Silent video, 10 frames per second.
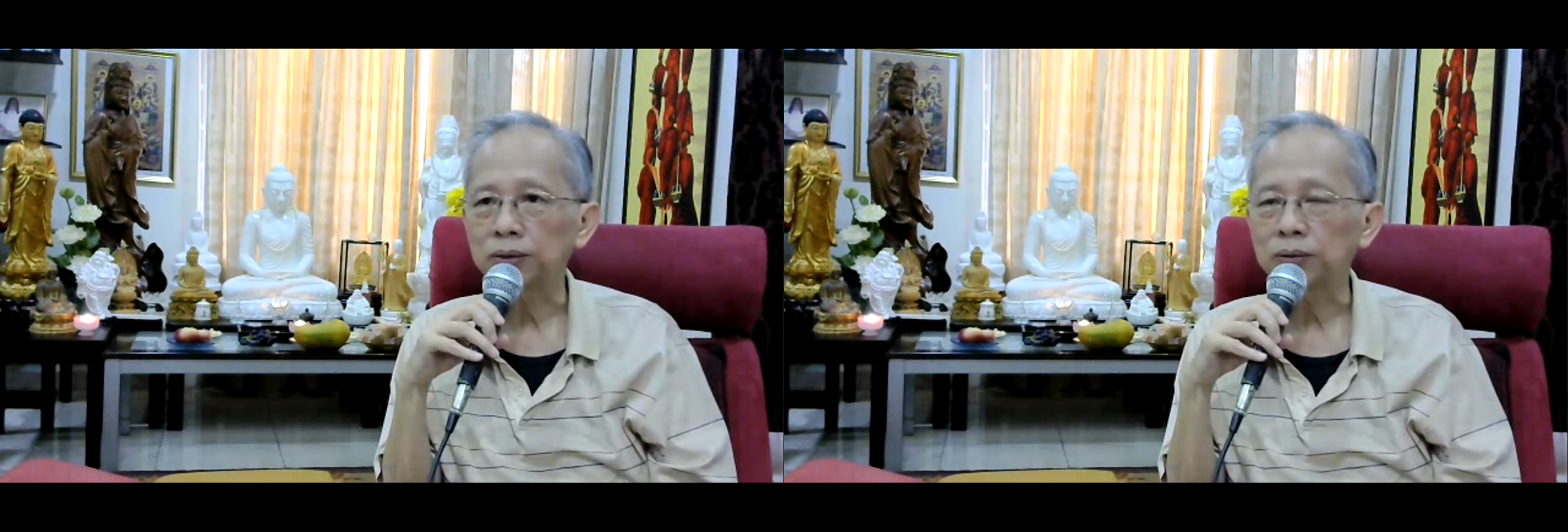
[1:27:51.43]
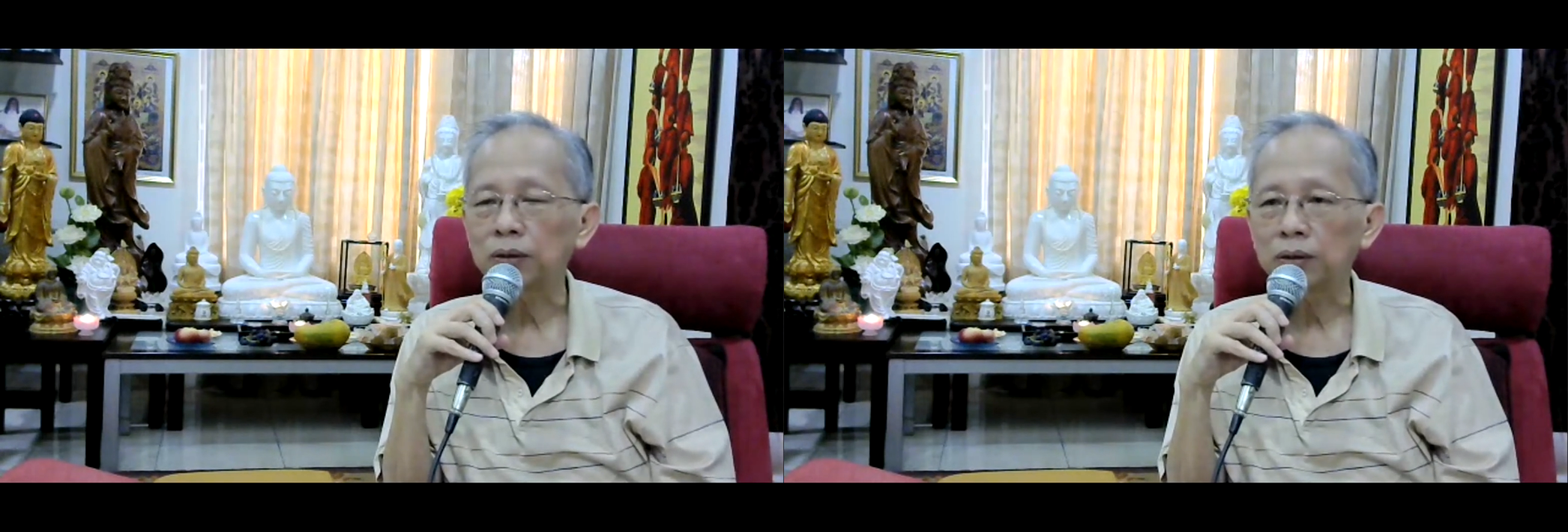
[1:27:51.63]

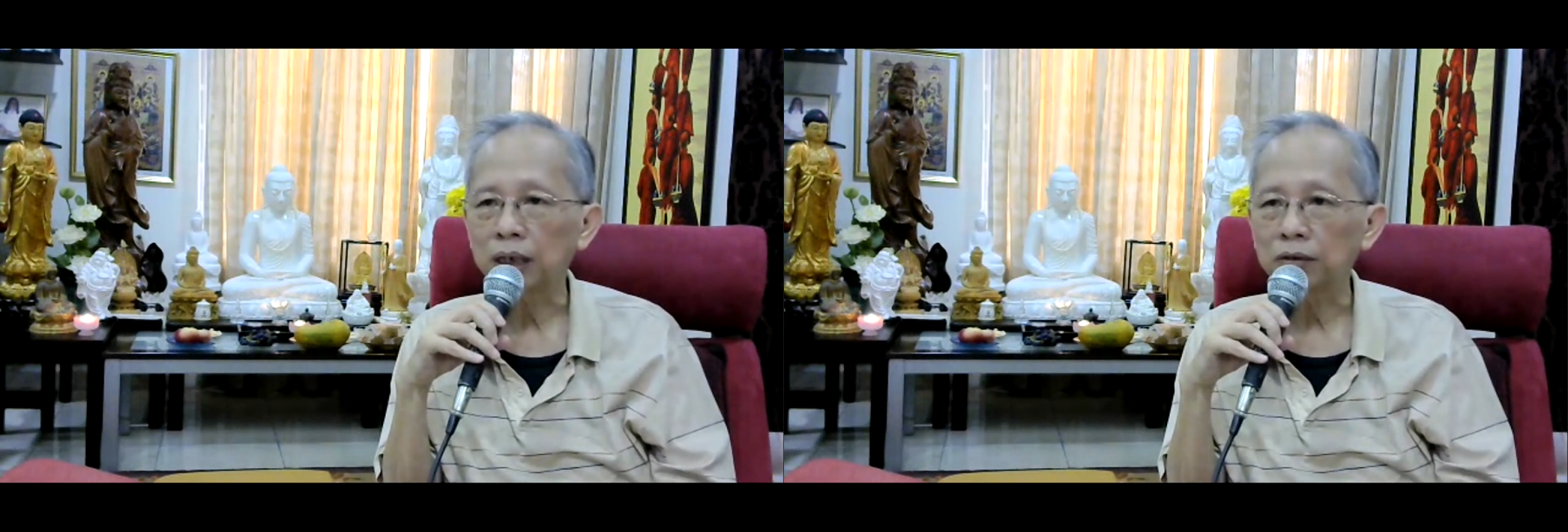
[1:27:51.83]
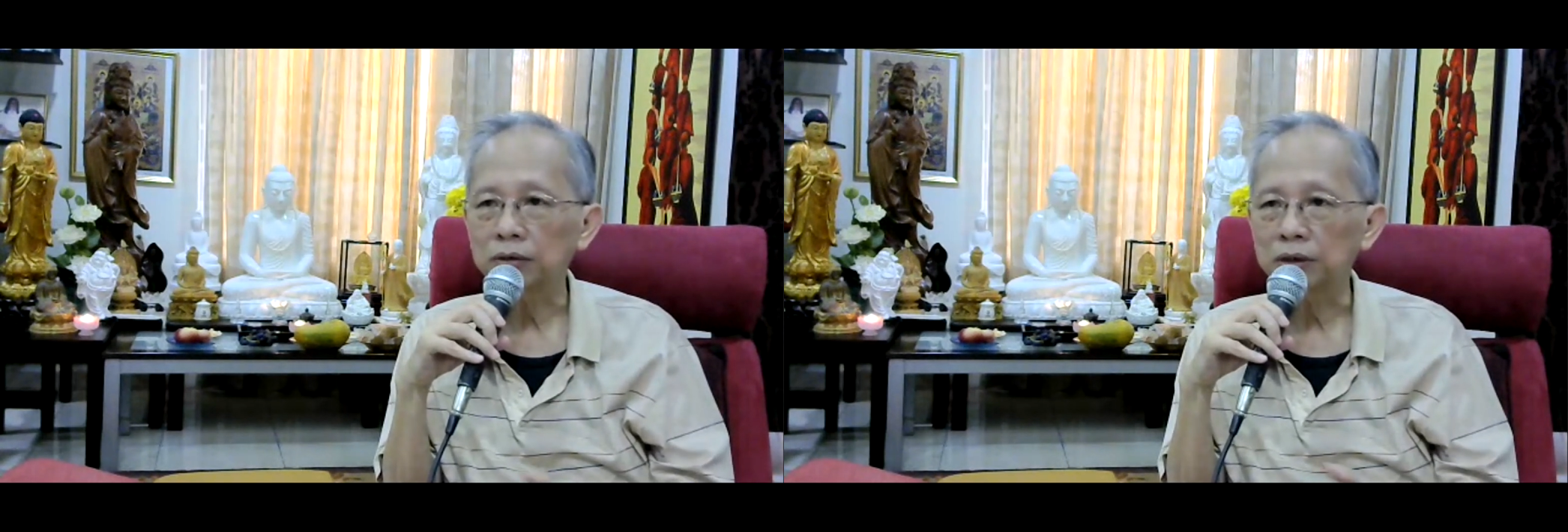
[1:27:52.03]

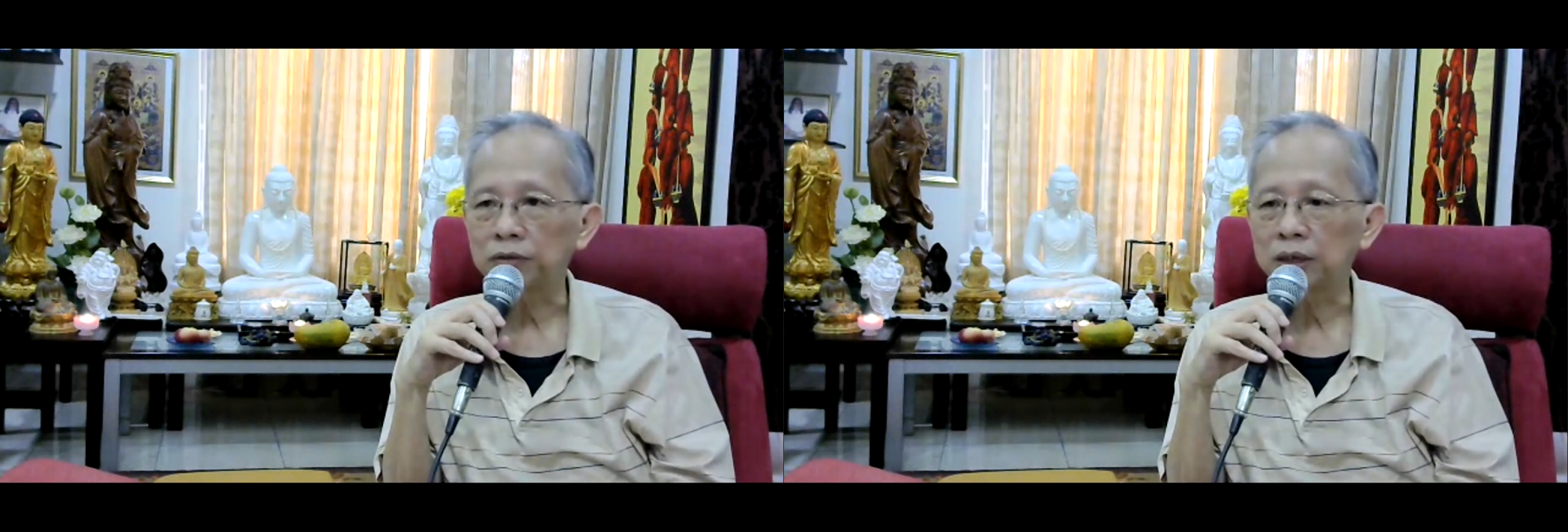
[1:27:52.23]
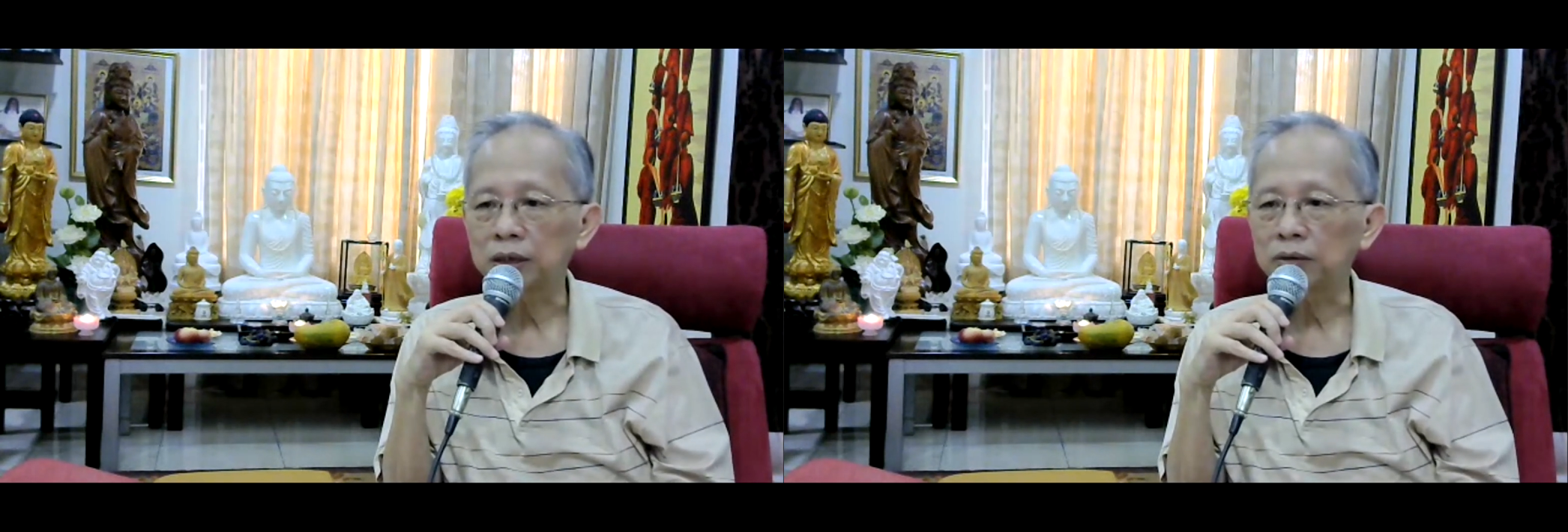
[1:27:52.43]
so-called
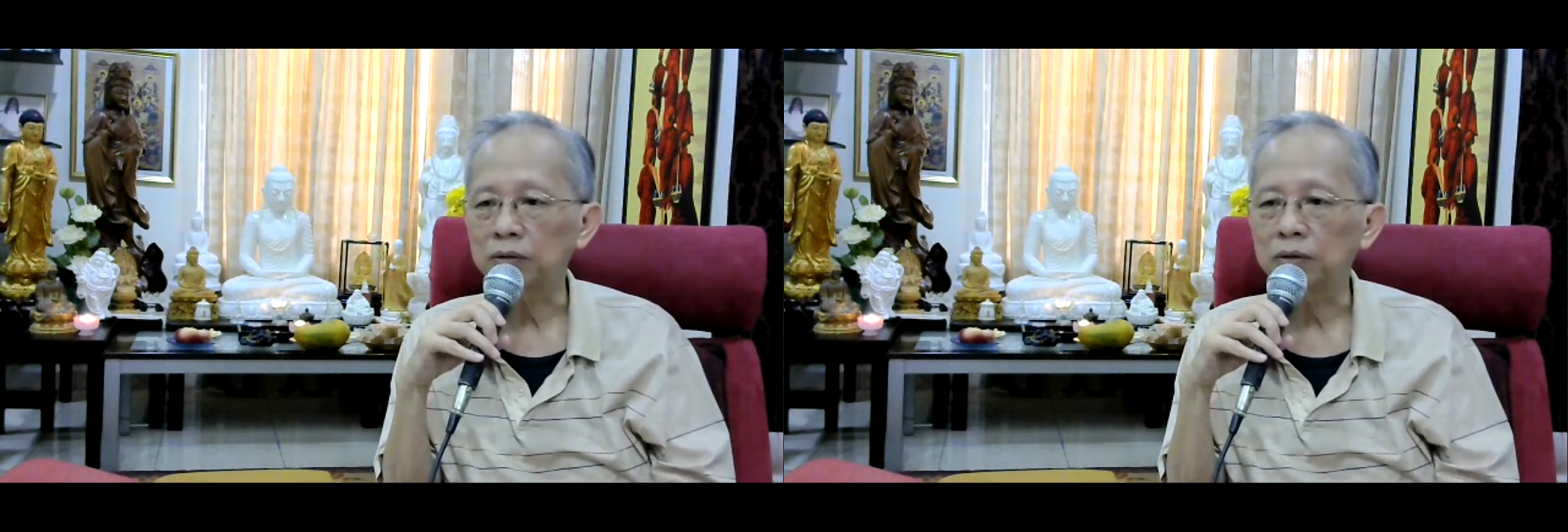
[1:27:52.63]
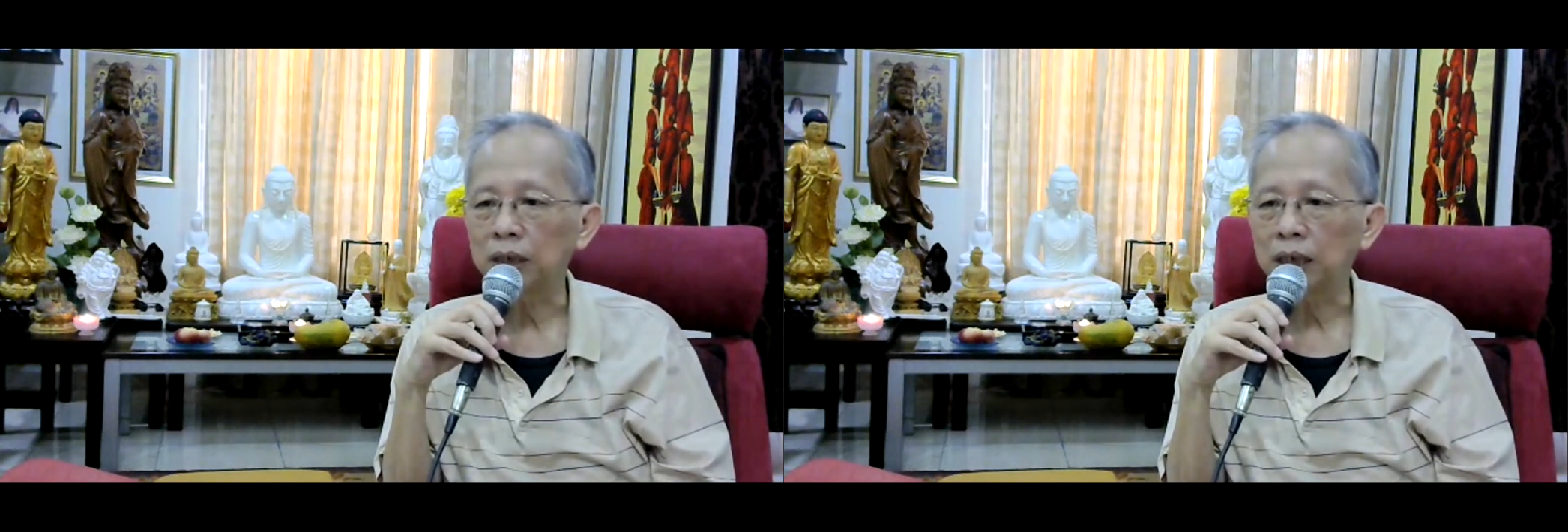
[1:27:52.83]
cultivator
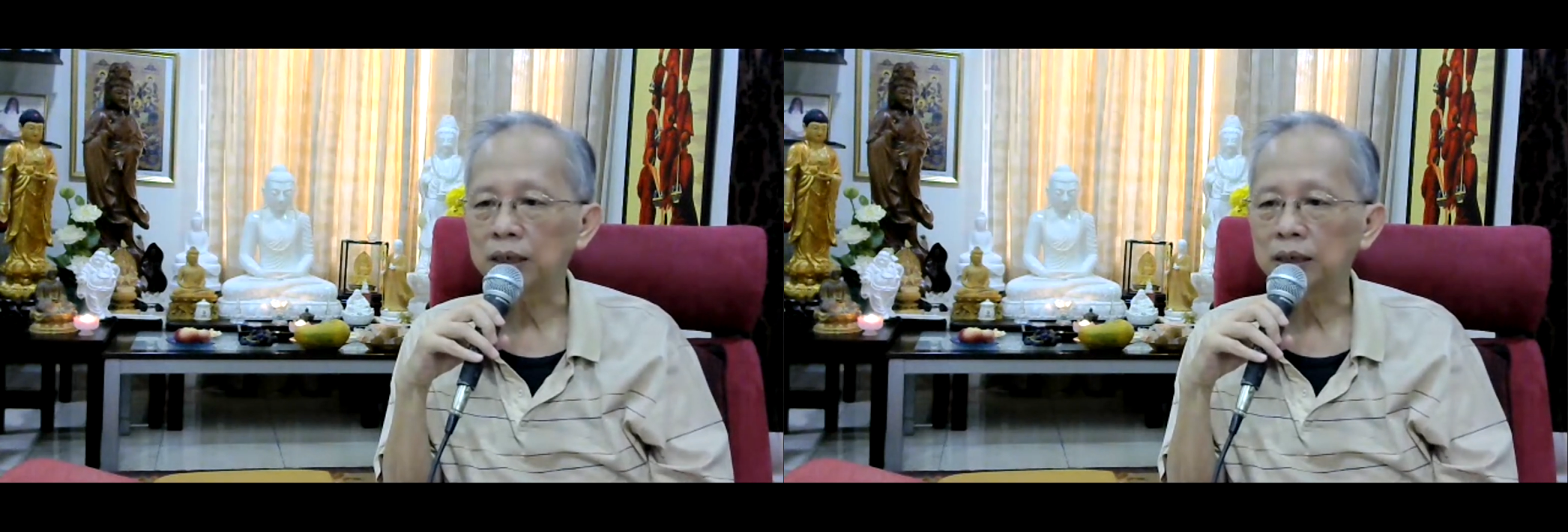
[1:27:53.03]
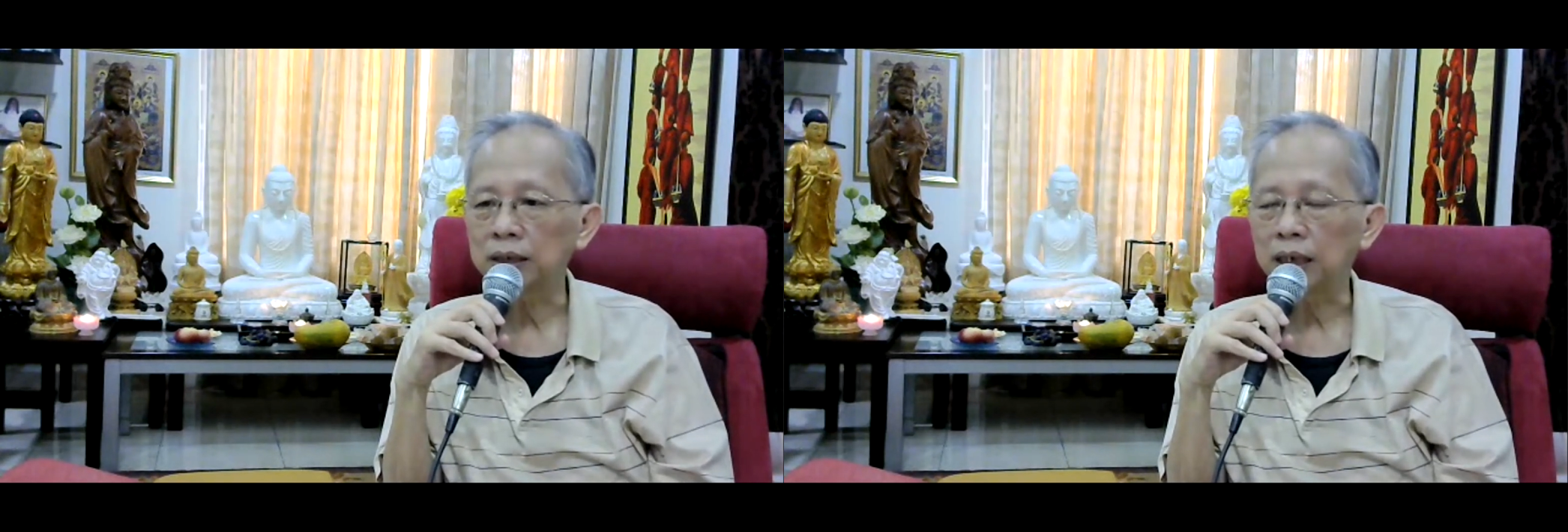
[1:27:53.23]
who don't
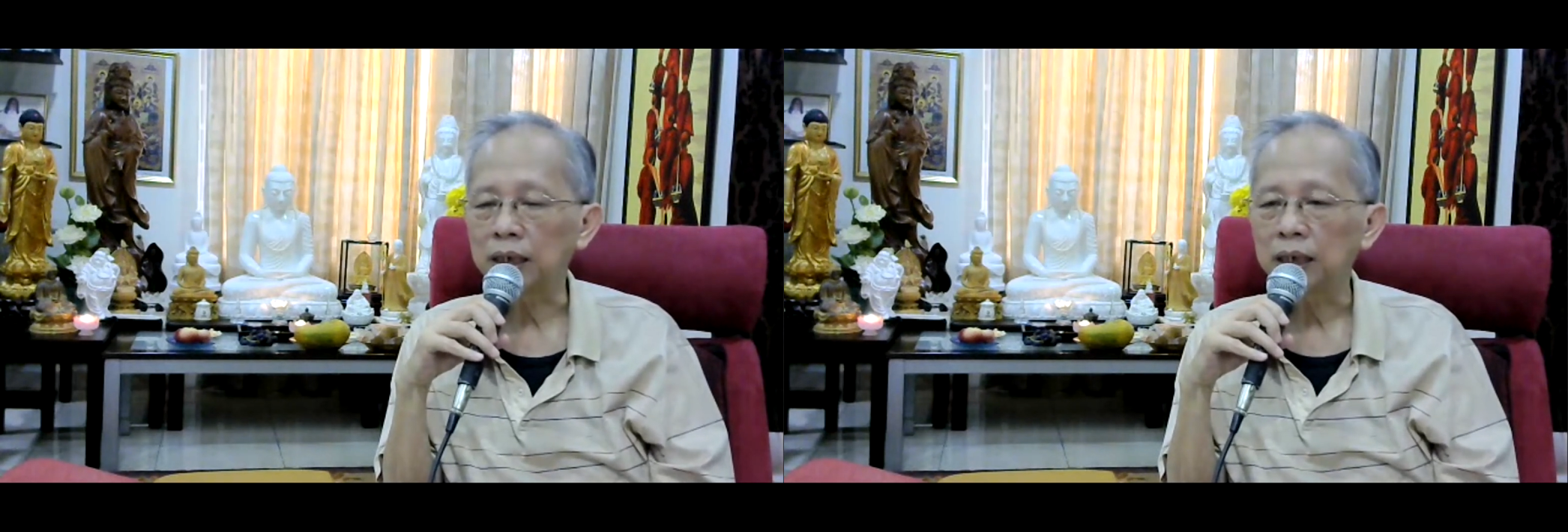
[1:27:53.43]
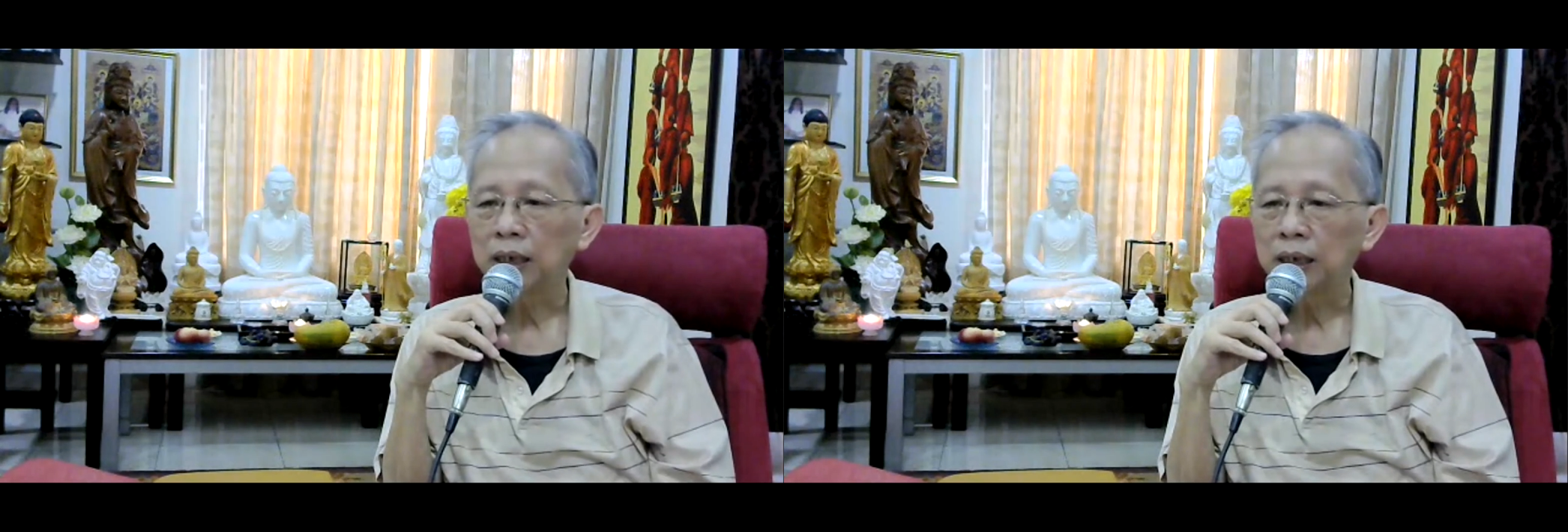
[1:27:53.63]
understand.